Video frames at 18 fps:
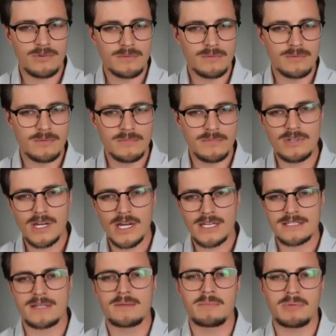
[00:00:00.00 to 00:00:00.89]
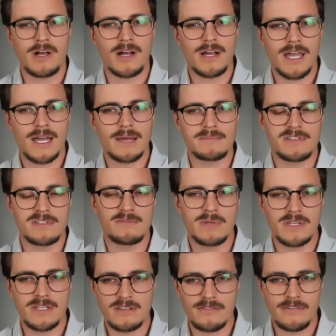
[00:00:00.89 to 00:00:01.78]
you guys at Block Apps have
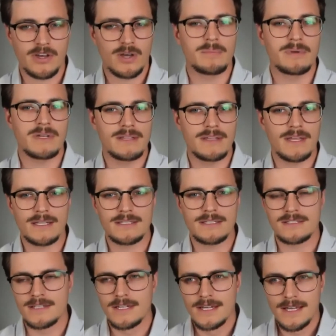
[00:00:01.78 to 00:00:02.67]
been developing that's